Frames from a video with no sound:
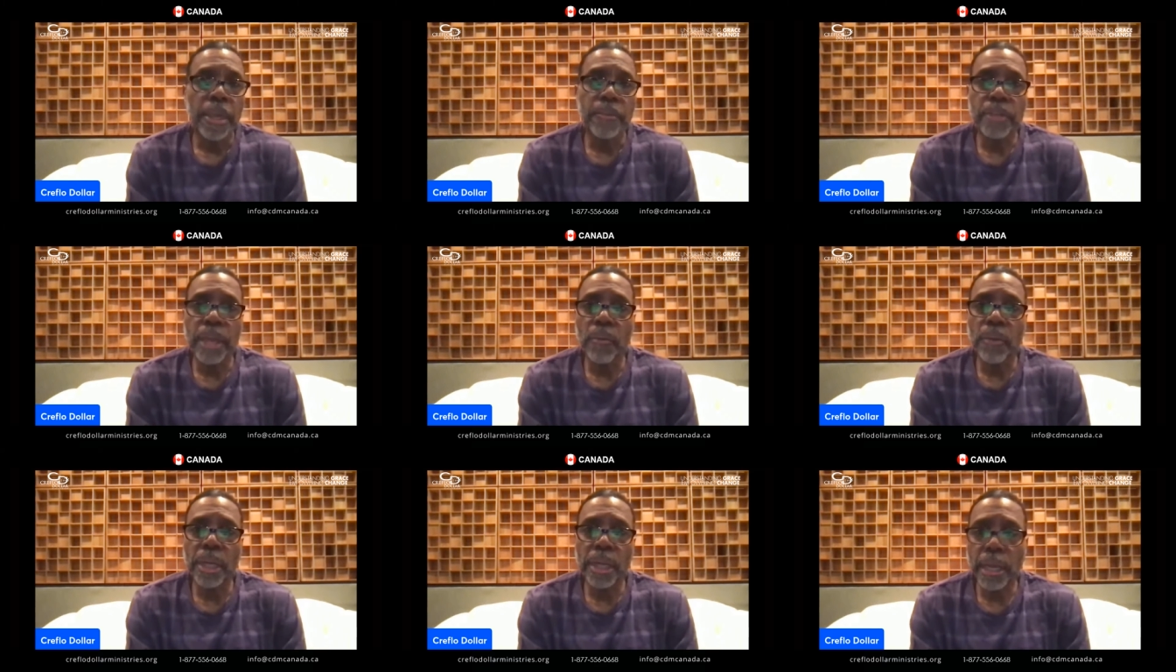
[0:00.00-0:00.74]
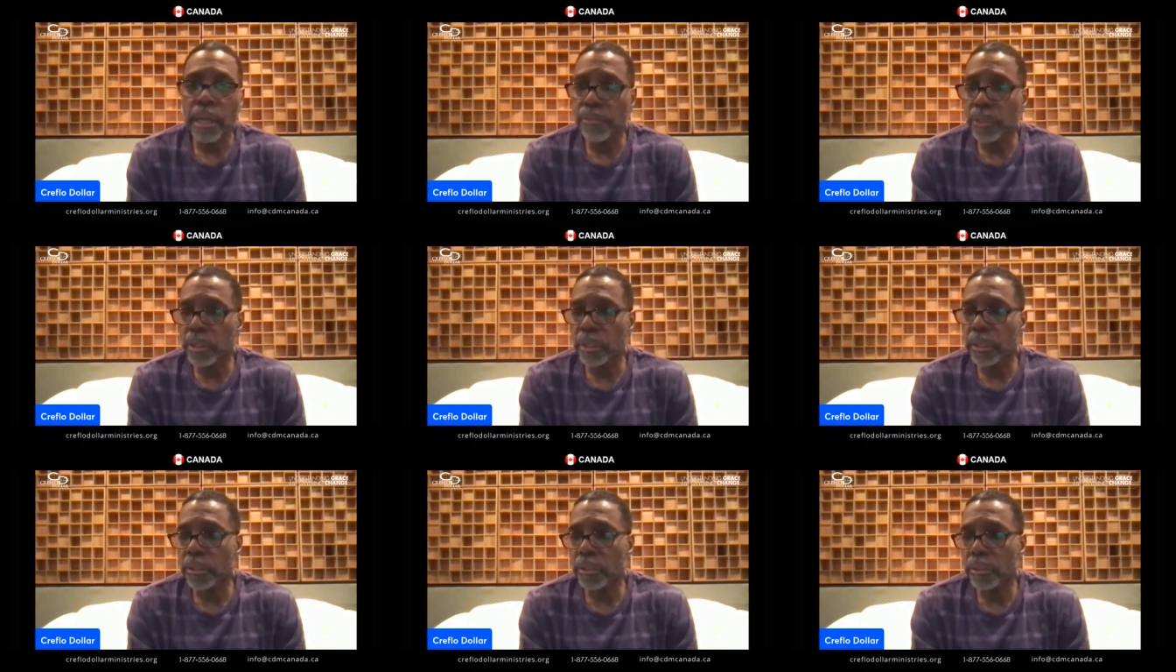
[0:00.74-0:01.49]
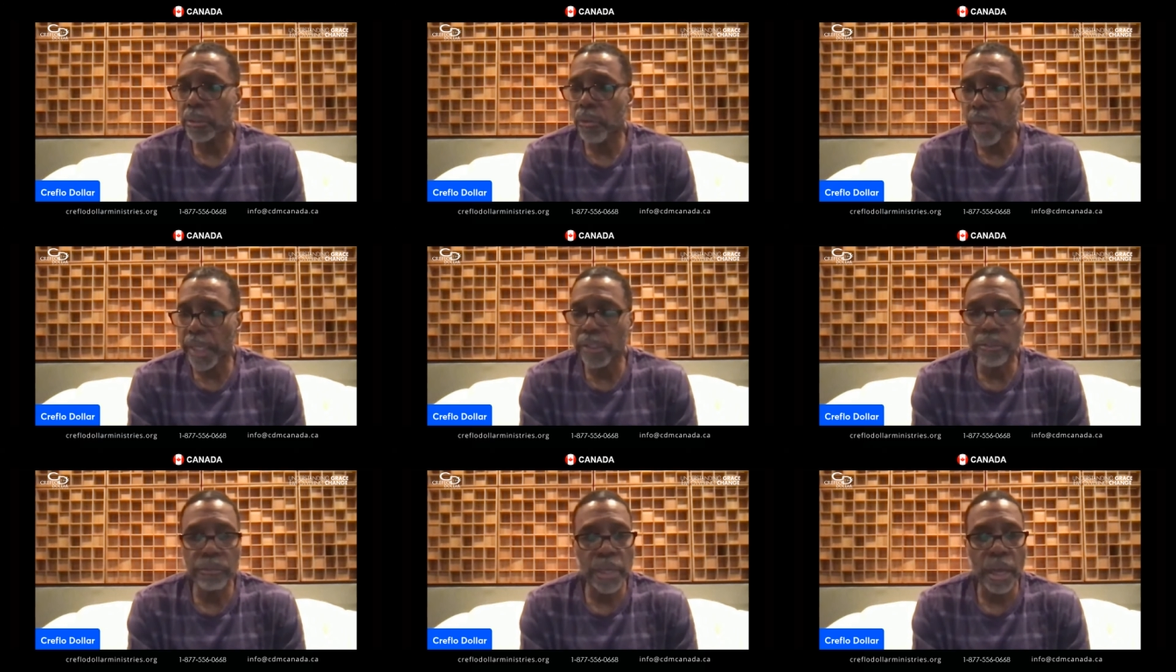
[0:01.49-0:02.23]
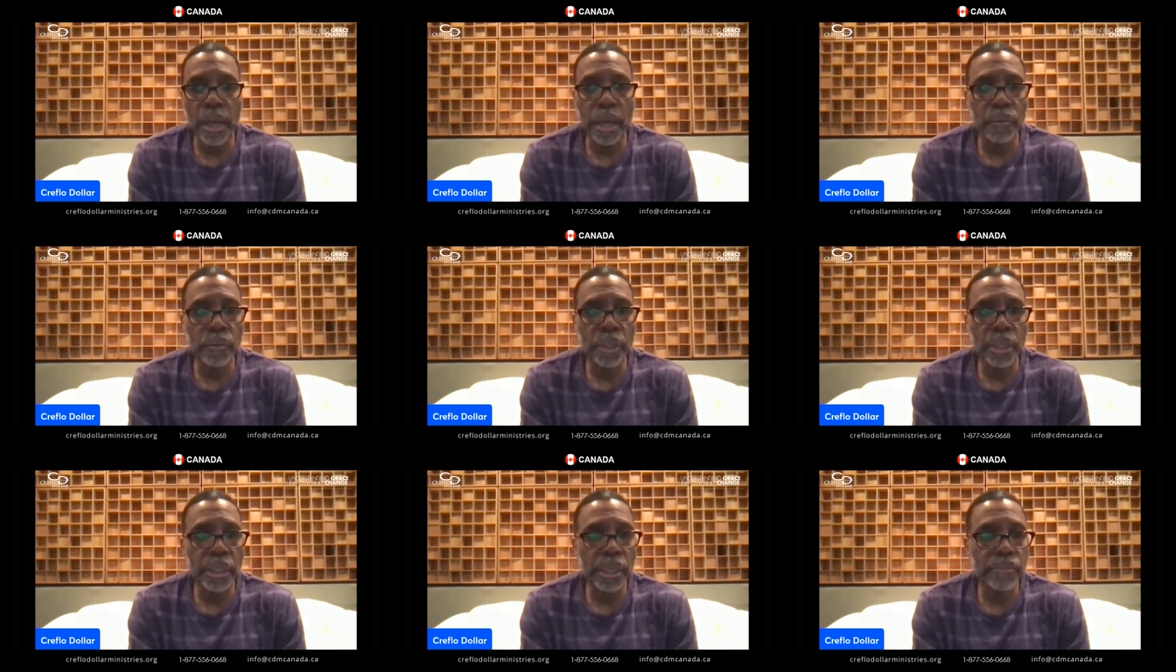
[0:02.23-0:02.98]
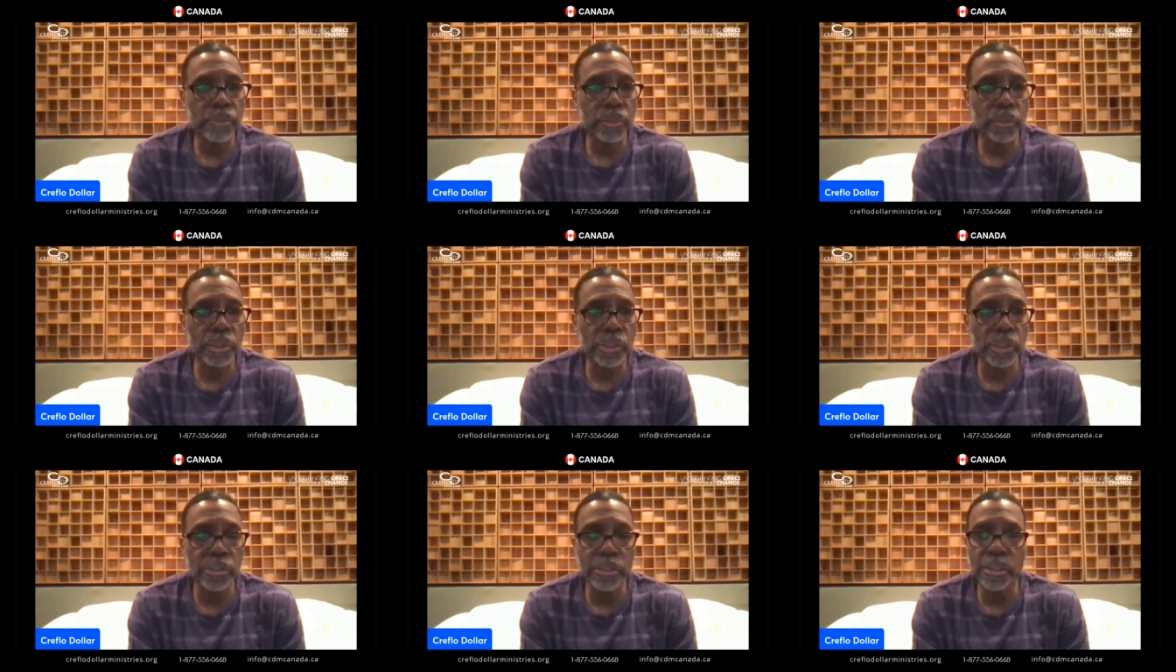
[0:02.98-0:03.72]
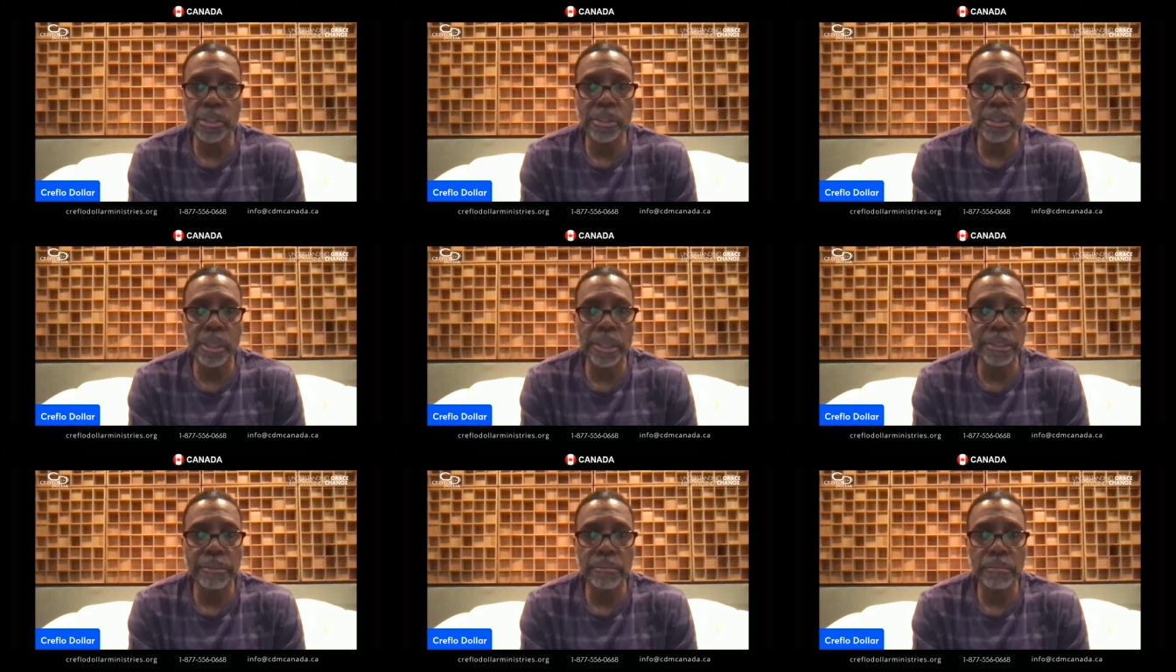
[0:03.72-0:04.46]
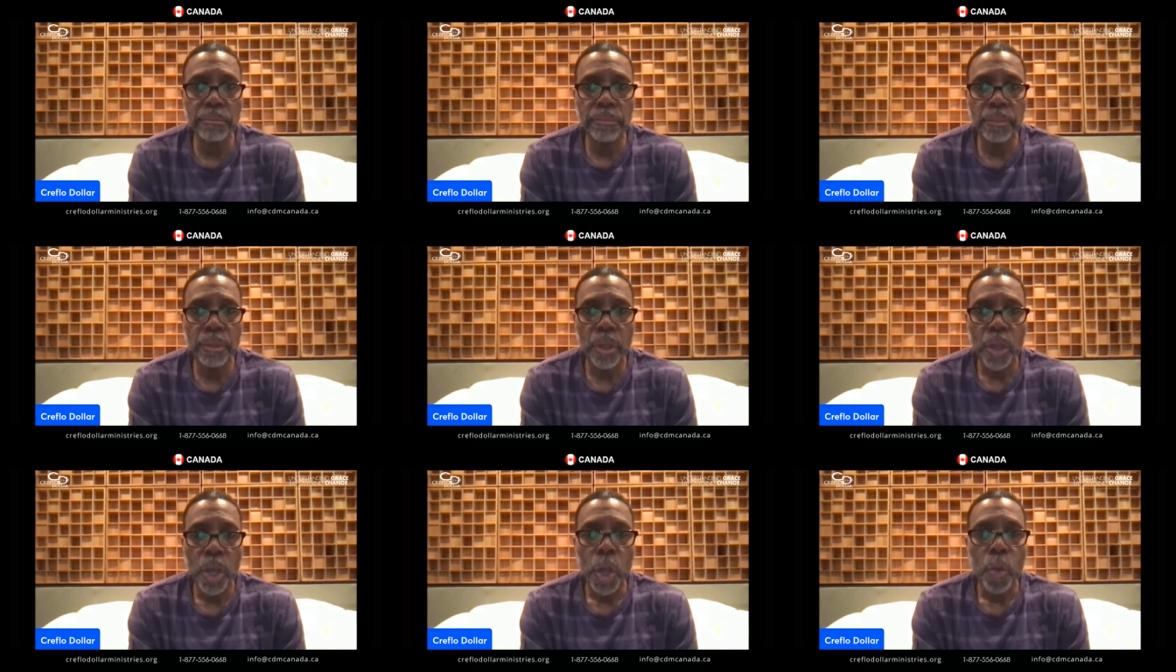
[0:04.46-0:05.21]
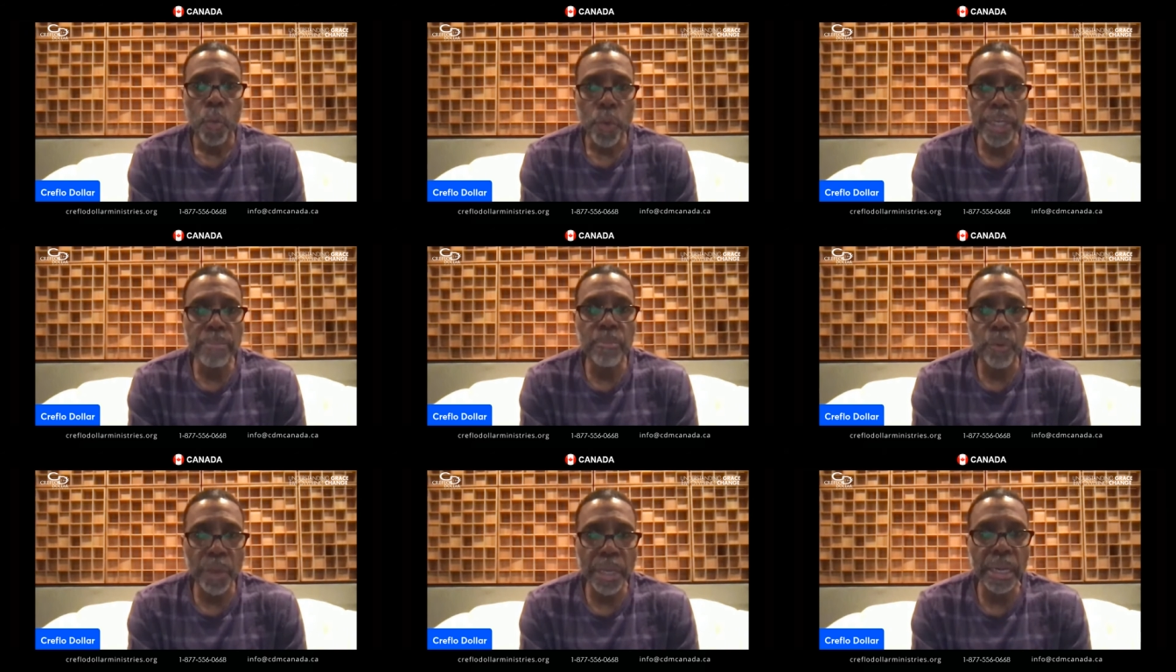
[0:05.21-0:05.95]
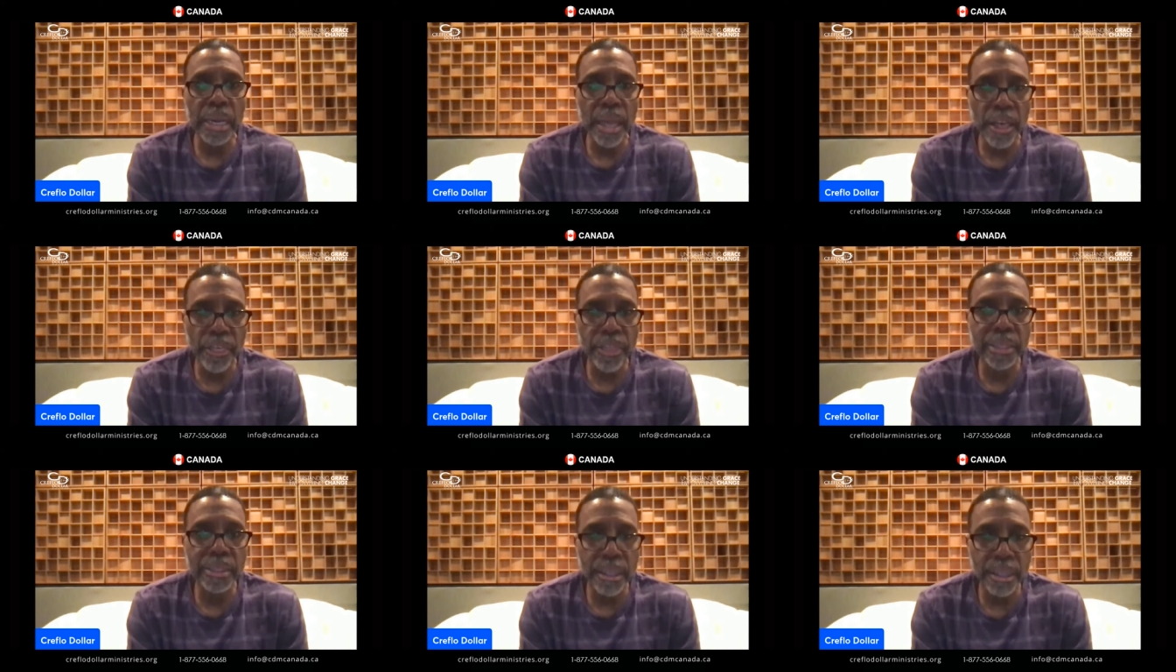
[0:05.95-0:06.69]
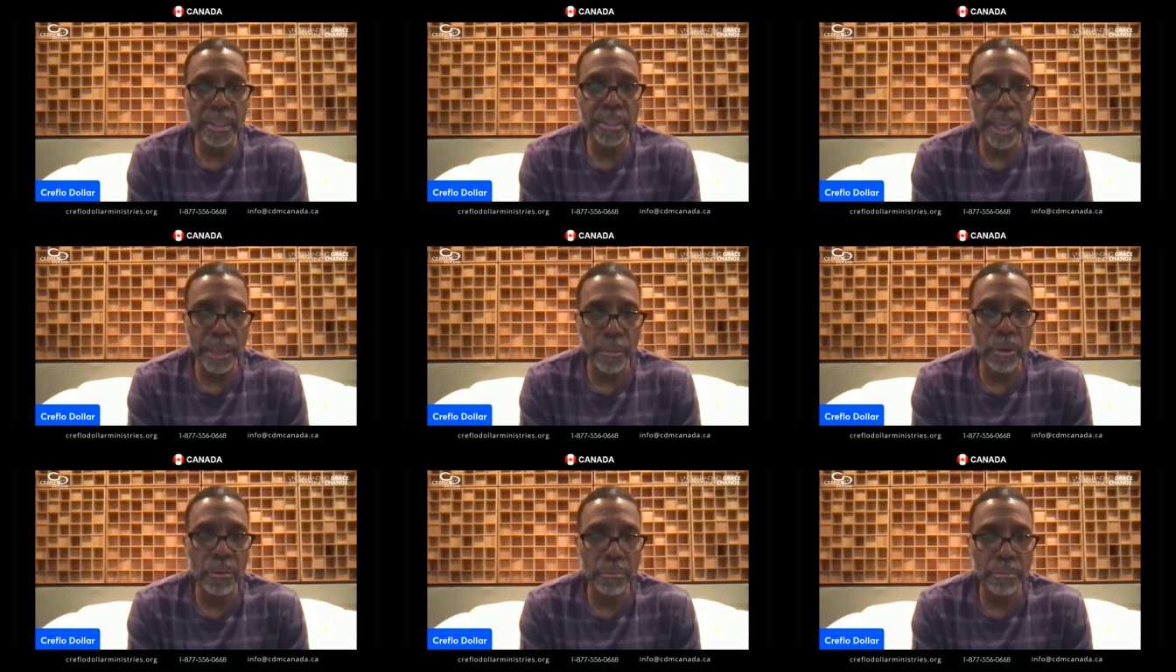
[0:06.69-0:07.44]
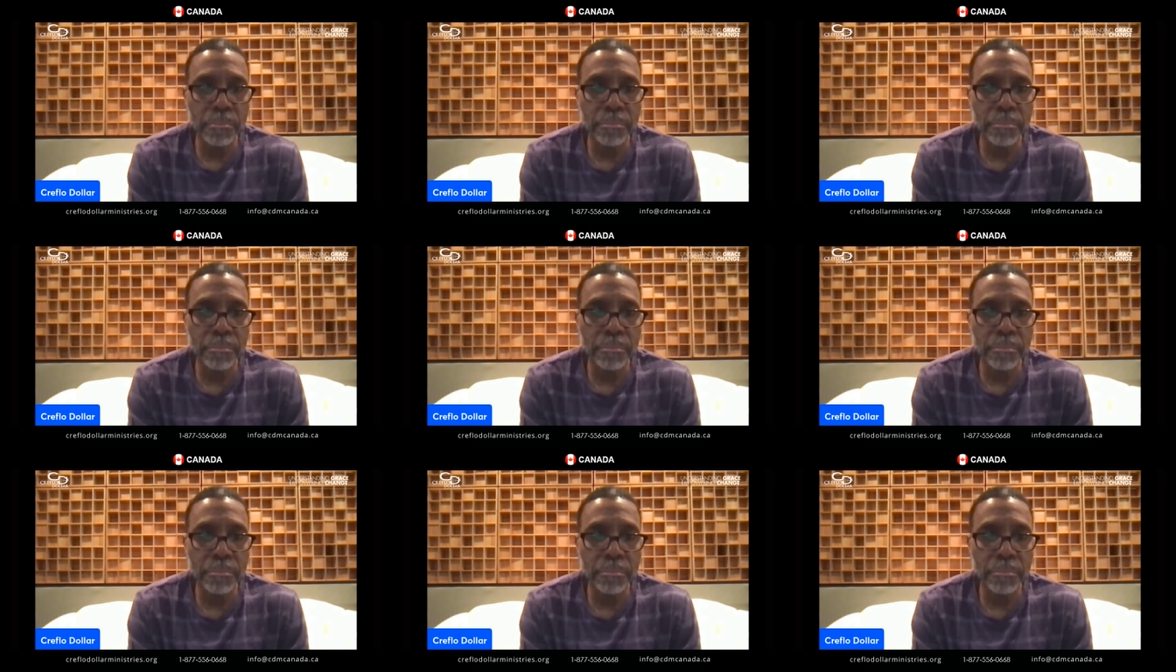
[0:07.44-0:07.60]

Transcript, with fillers: is that when it comes to this grace of God, when it comes to what Jesus has done, we bring nothing to the table.